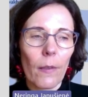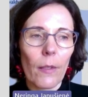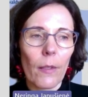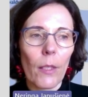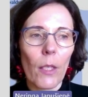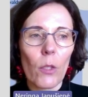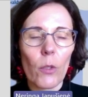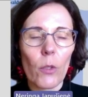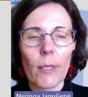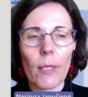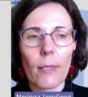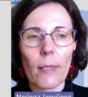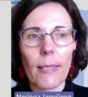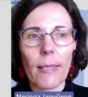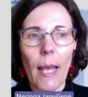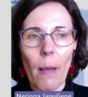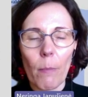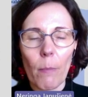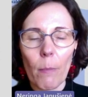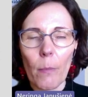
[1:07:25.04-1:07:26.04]
Here's
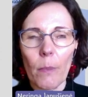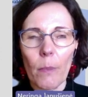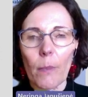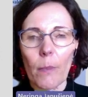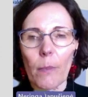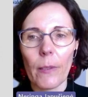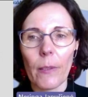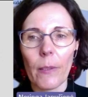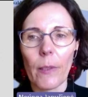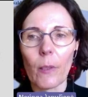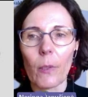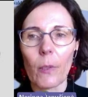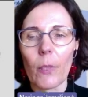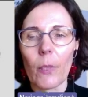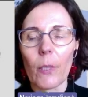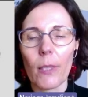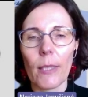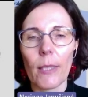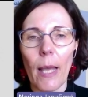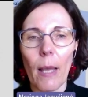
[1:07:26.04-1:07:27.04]
example, a good
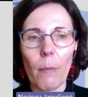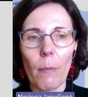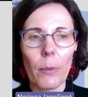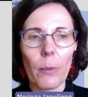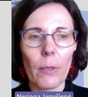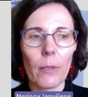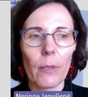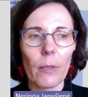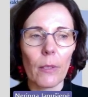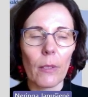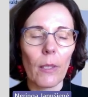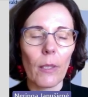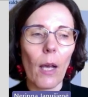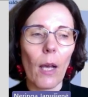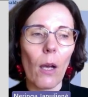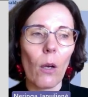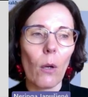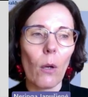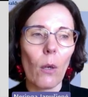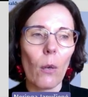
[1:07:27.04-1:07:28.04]
example
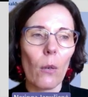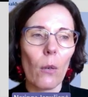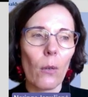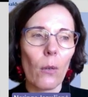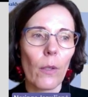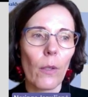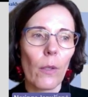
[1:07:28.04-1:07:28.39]
how